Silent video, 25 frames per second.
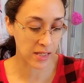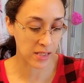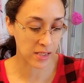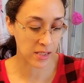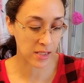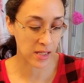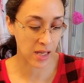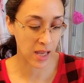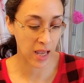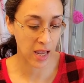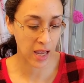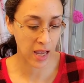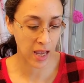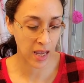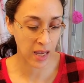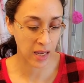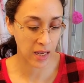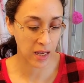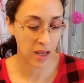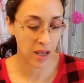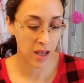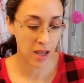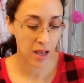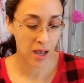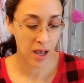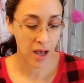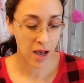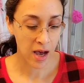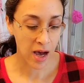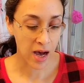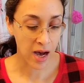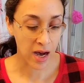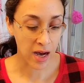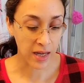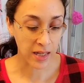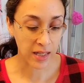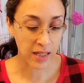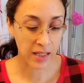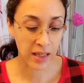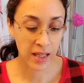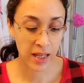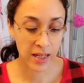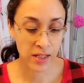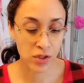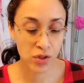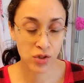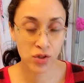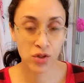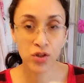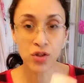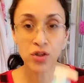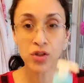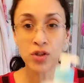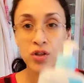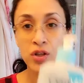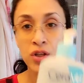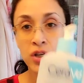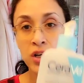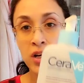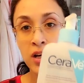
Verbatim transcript: SA uh, Cleanser.